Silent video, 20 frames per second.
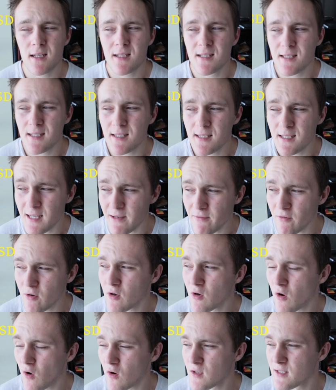
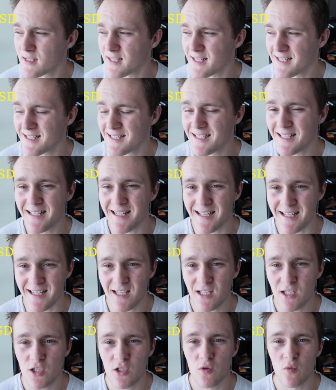$7 NZ
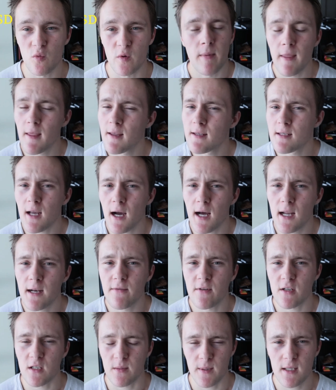each, but that's kind
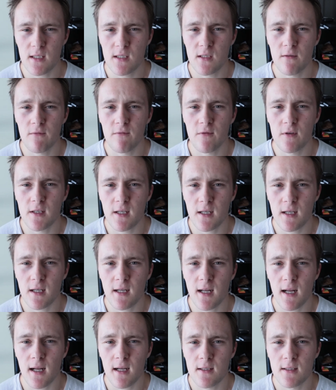of expensive for a deck of
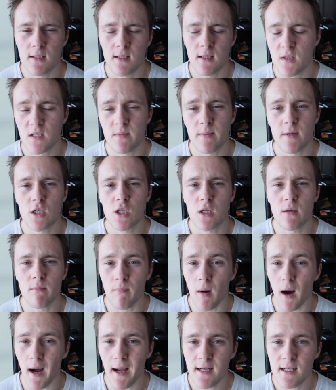cards, especially
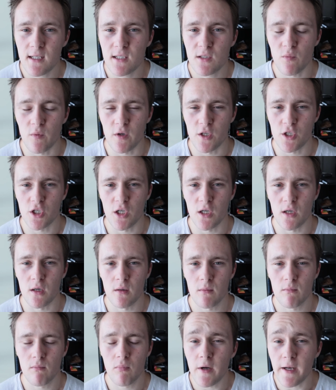bikes, which are
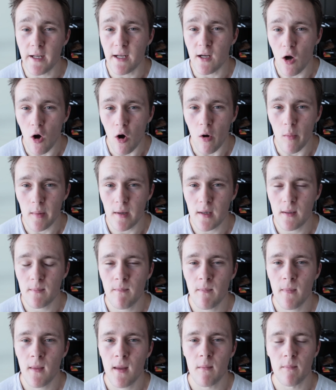pretty common,
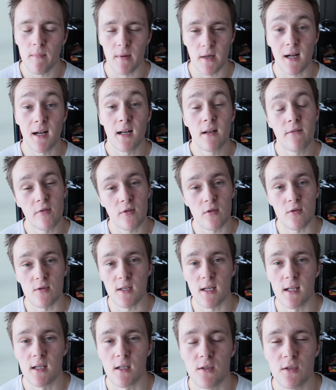but I live in New
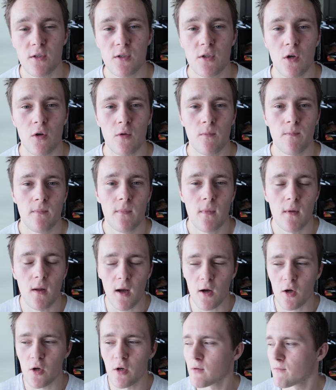Zealand, so
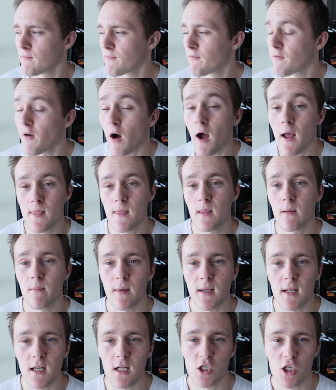I couldn't find them
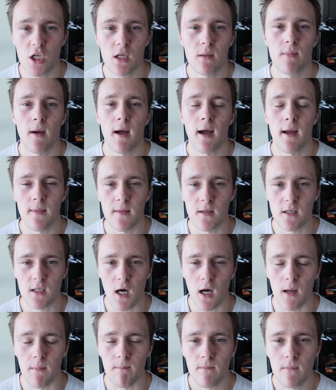any cheaper at the
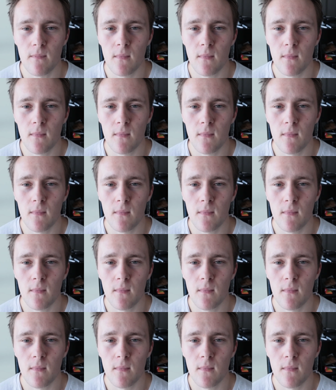time.